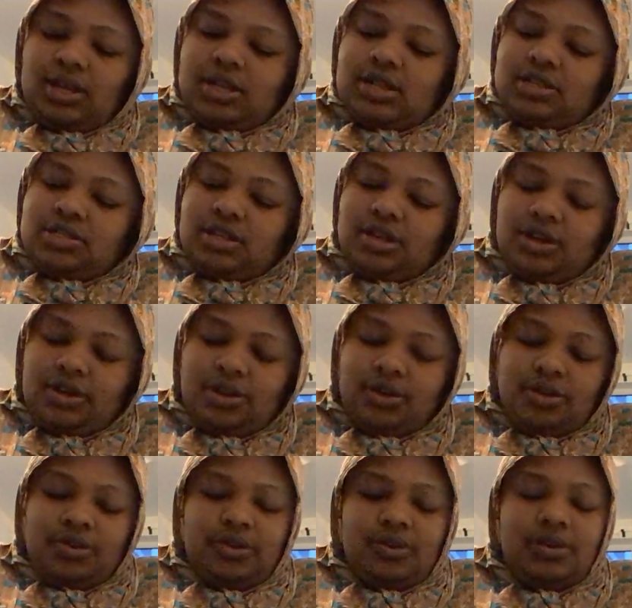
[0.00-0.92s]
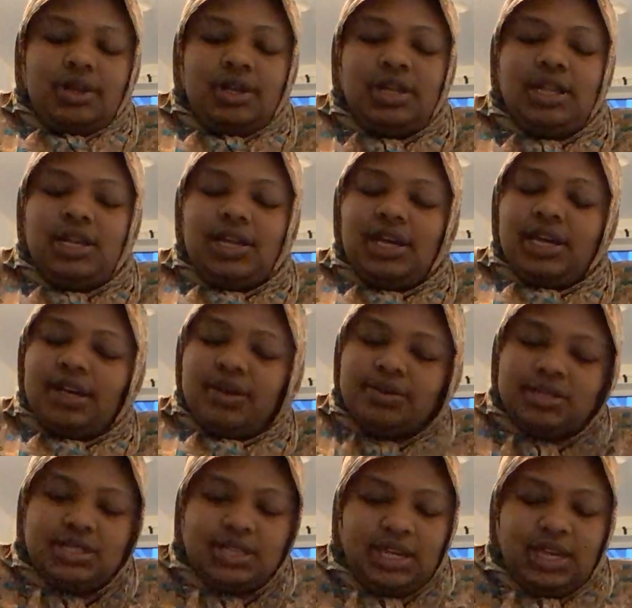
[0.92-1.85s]
So, like I
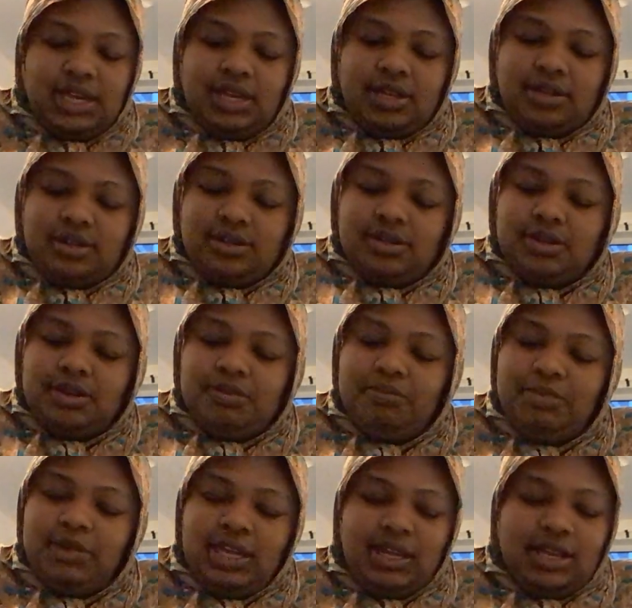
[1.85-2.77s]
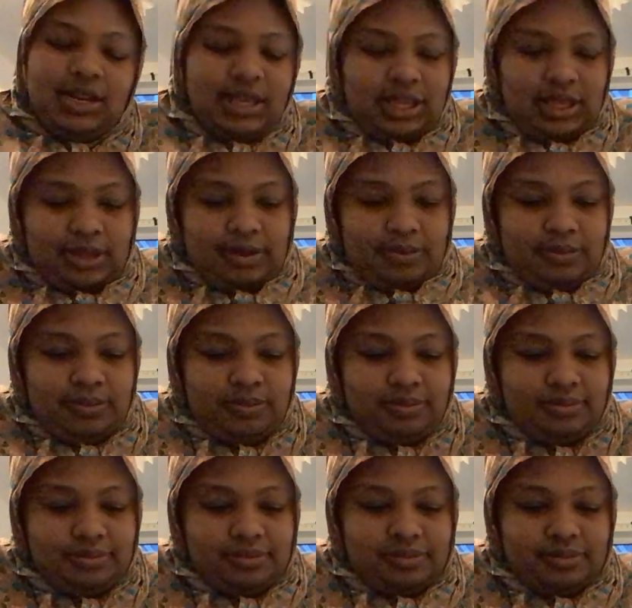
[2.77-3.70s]
was saying, me and
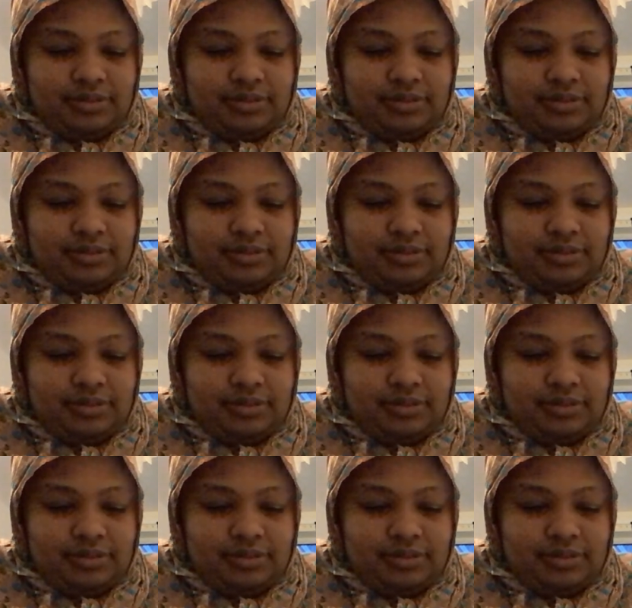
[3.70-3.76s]
him